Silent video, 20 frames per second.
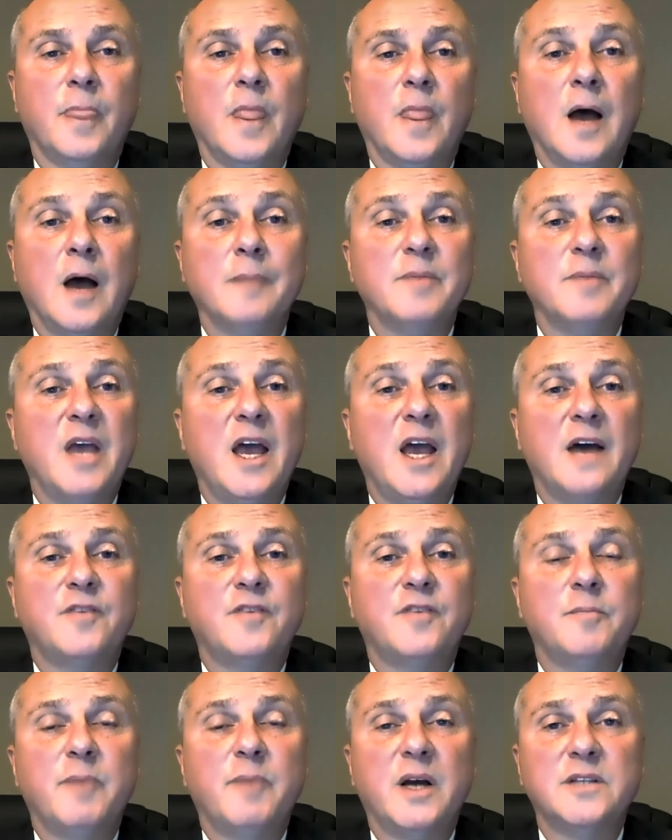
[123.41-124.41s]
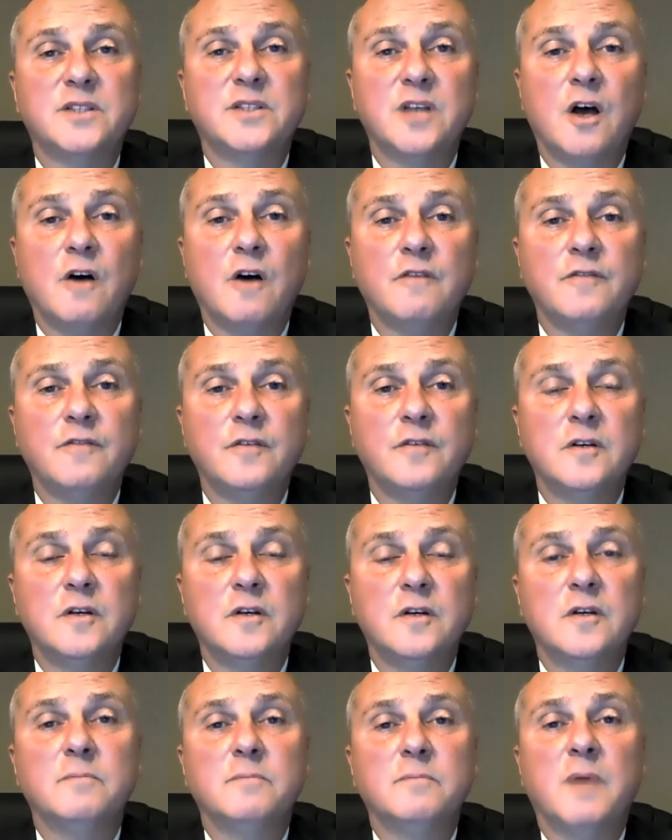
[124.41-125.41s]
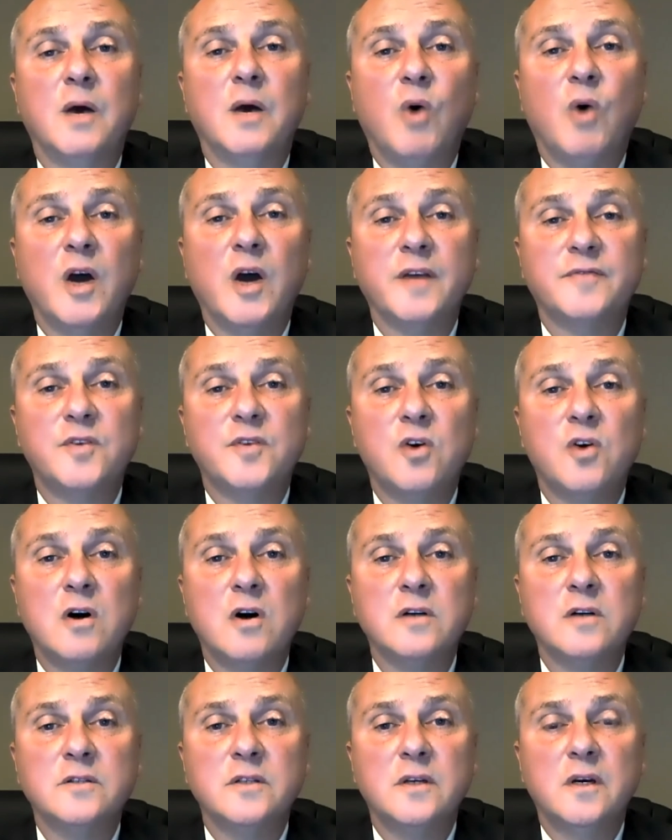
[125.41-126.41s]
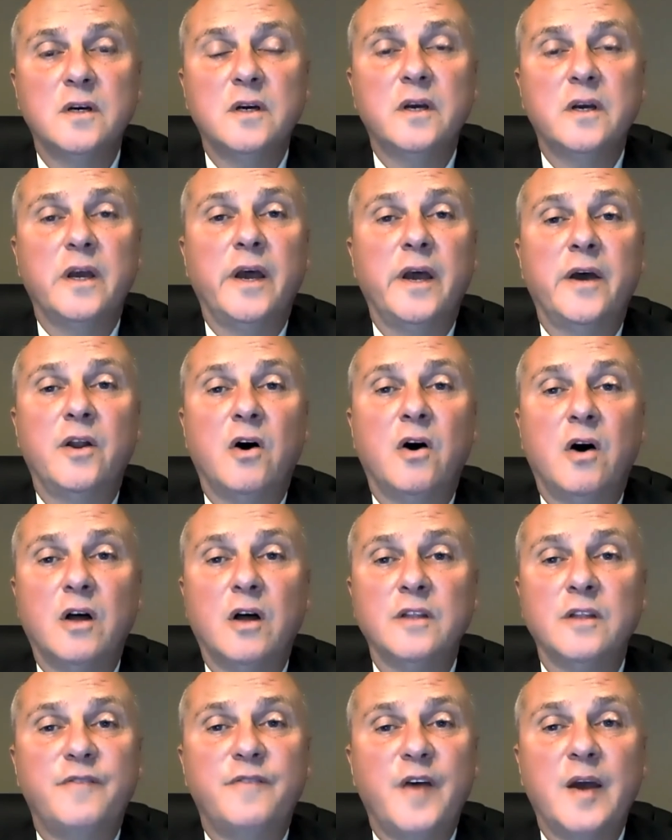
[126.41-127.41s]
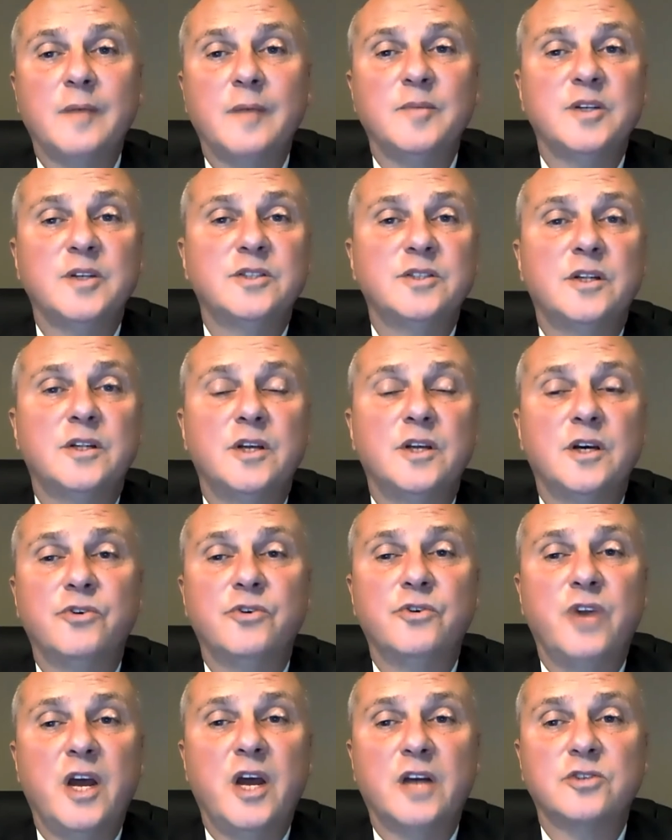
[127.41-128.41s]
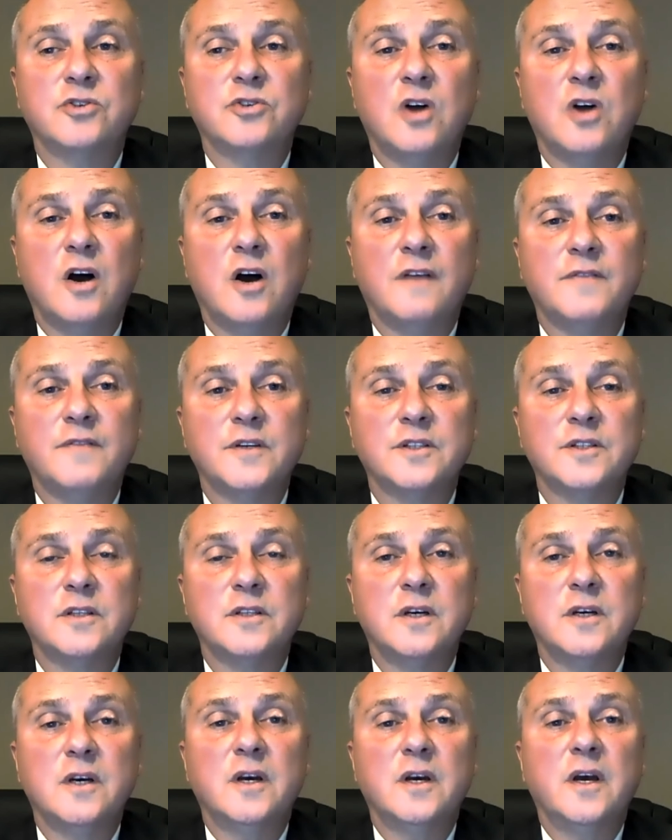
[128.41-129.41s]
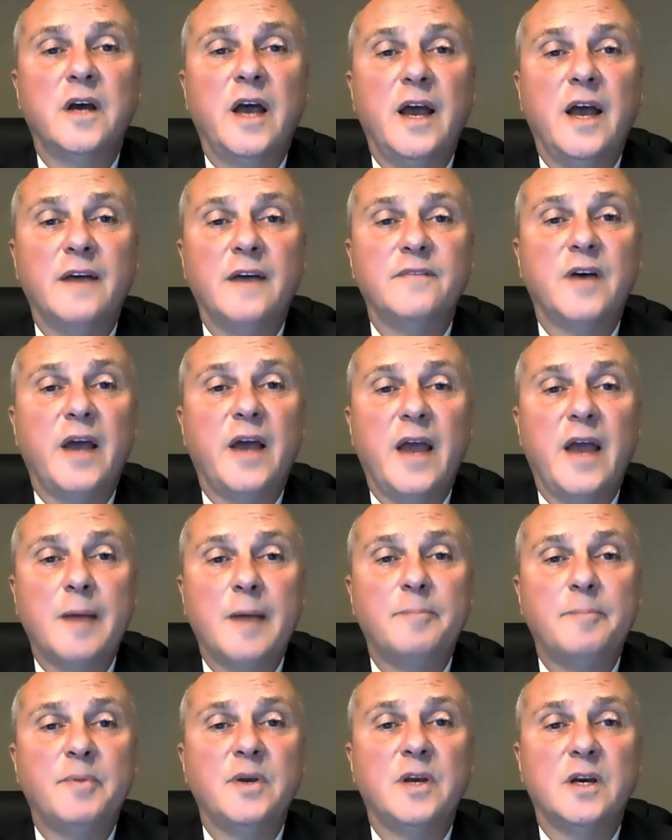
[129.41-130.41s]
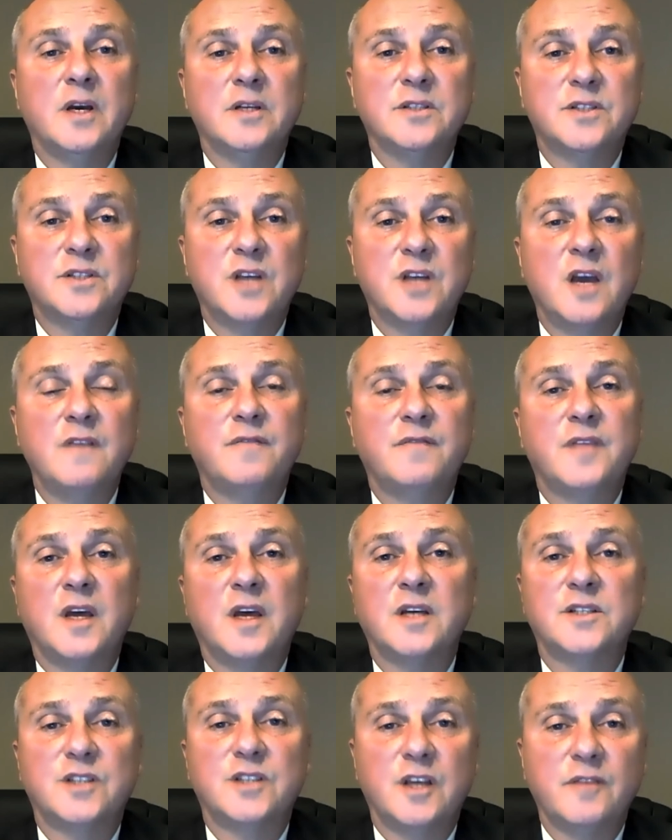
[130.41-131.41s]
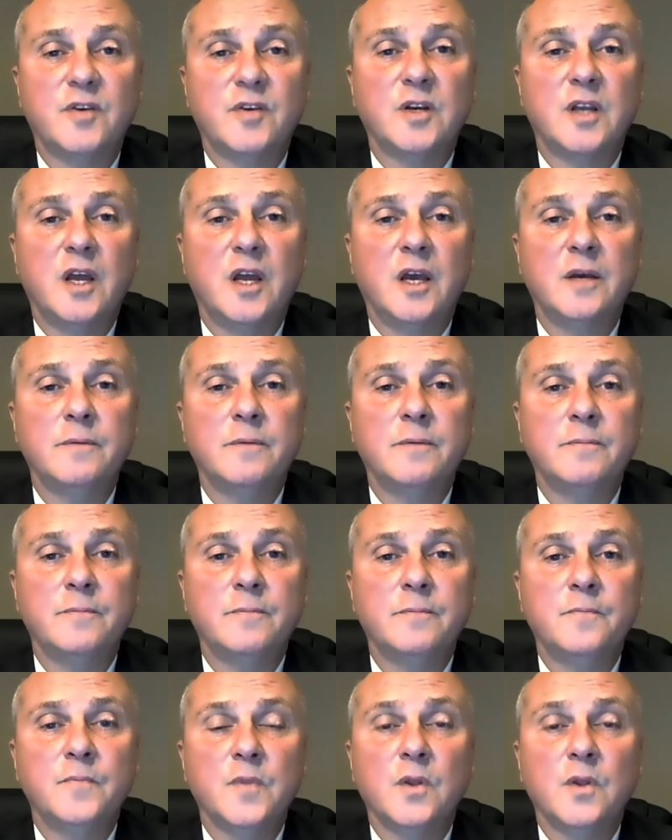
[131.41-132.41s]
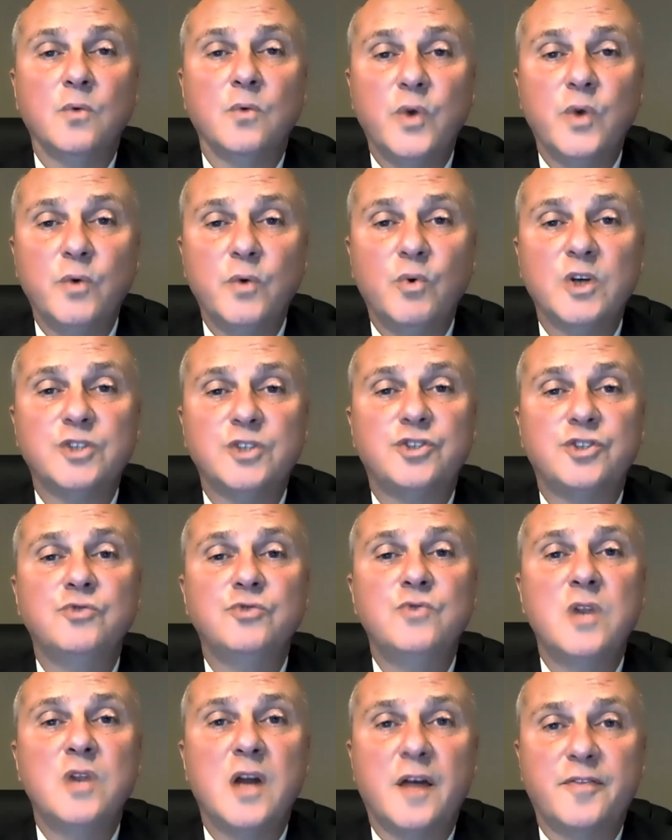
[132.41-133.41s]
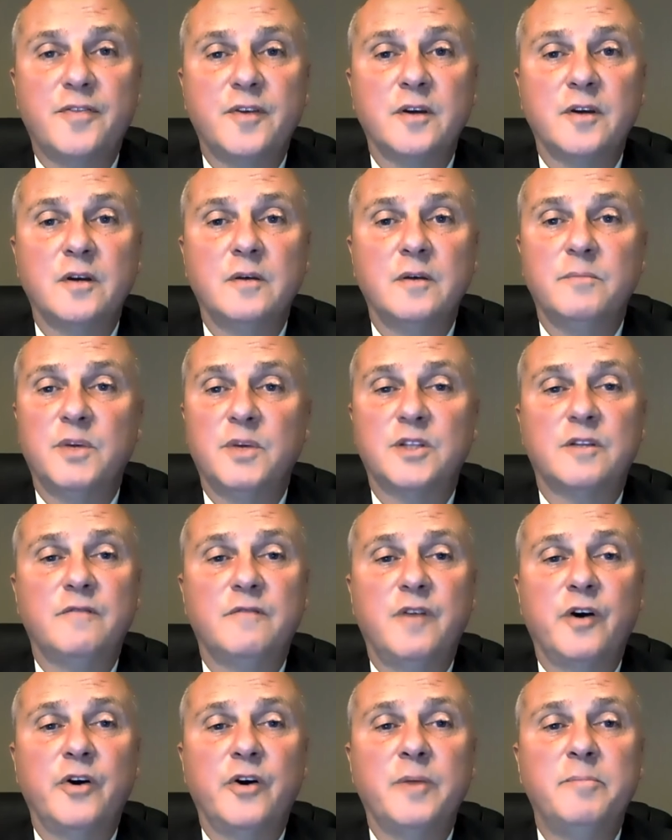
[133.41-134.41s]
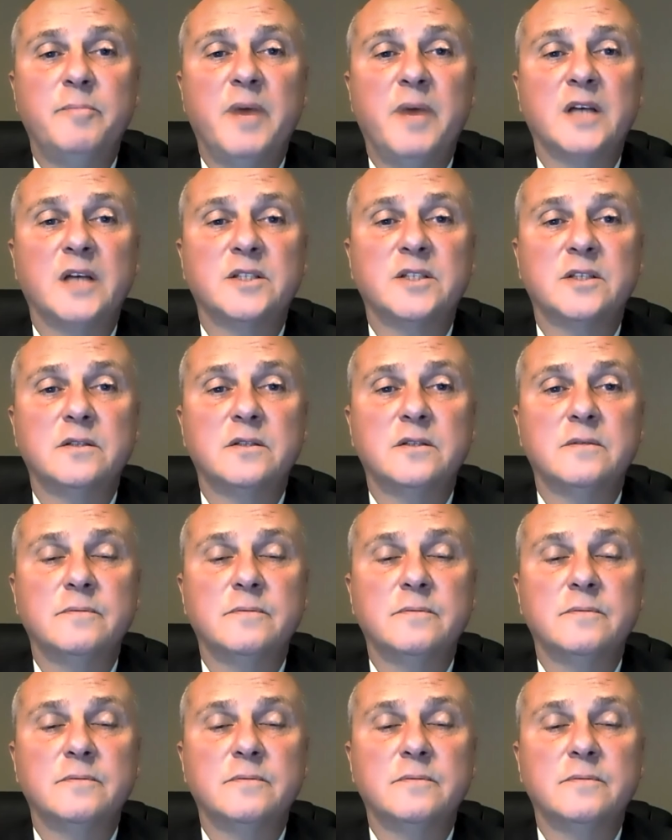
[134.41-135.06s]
On behalf of myself, my wife Dawn, and all the families of the International Office, have a happy and safe Thanksgiving Day. We wish you nothing but the very best.